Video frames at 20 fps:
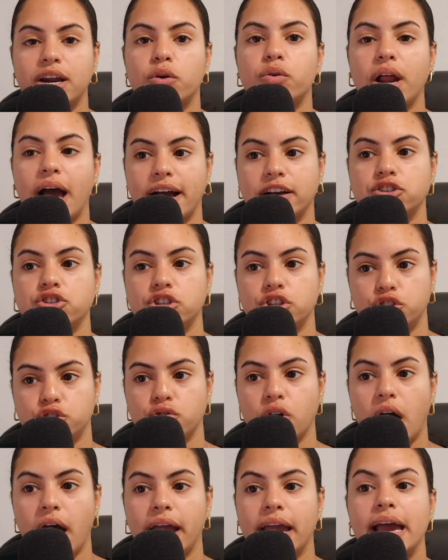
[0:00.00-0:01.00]
I don't actually
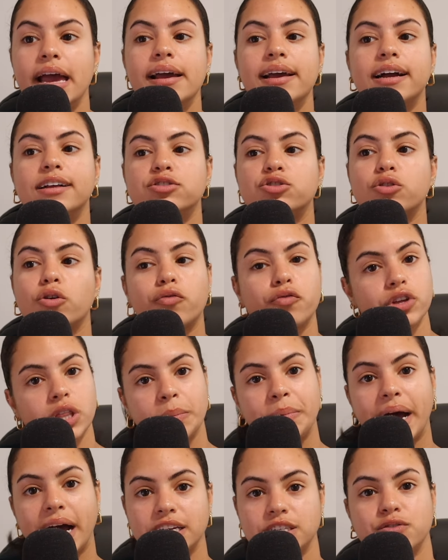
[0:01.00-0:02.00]
try. And so for
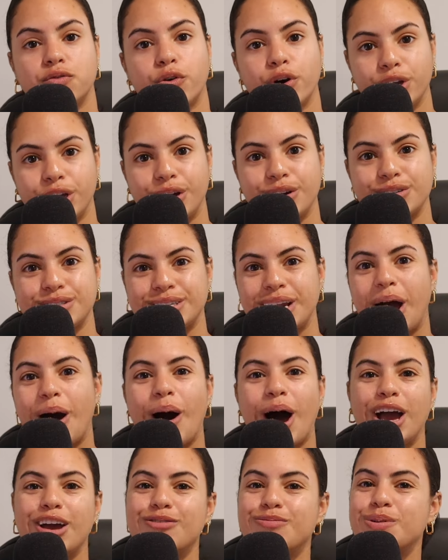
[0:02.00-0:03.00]
the past 4 years
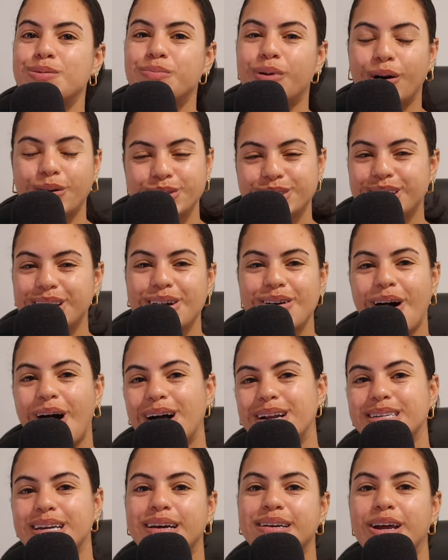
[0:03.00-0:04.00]
now, I've been posting
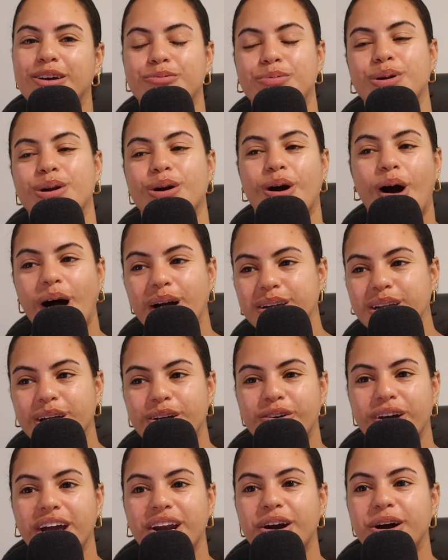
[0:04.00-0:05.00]
content, I've been a
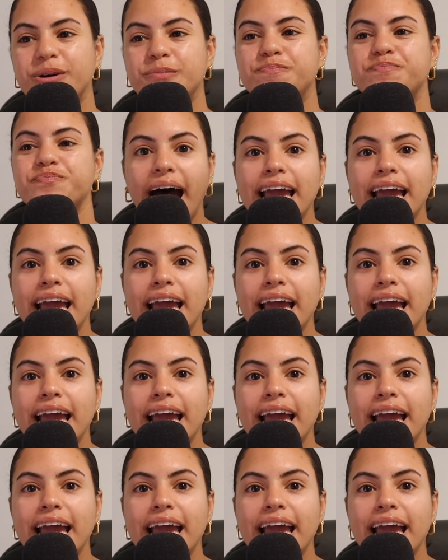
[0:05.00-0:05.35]
content creator.